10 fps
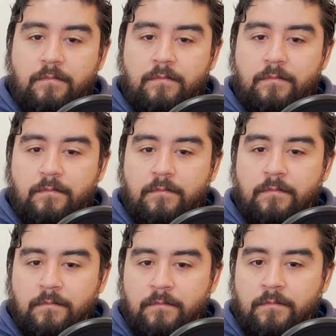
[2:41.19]

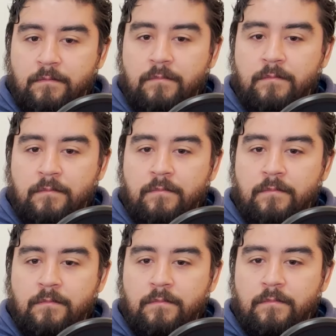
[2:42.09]

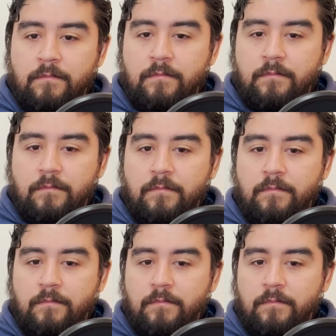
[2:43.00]

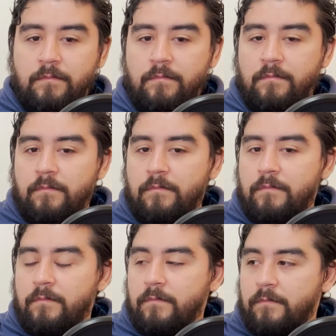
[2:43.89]

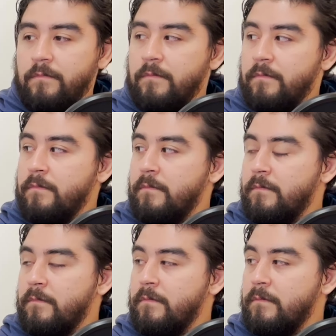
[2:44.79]

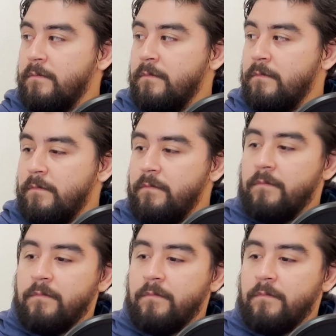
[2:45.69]
This person isn't speaking.